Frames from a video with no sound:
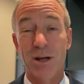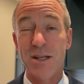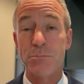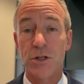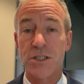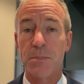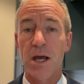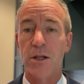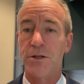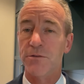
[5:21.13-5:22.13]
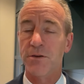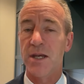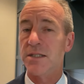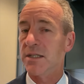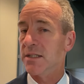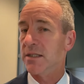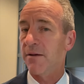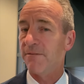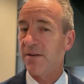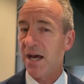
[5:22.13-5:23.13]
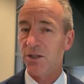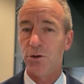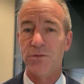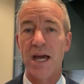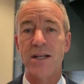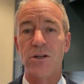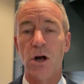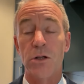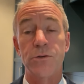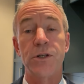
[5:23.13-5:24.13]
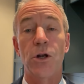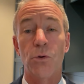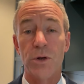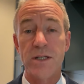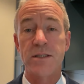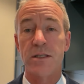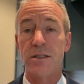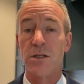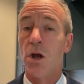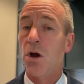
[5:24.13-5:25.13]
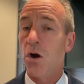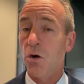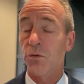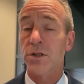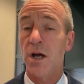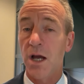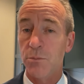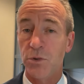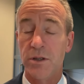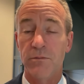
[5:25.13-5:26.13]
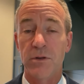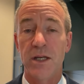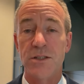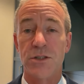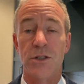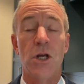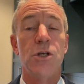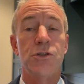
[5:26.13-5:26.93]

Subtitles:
probably put a smile on your face is the value of that dollar decreases over time with inflation.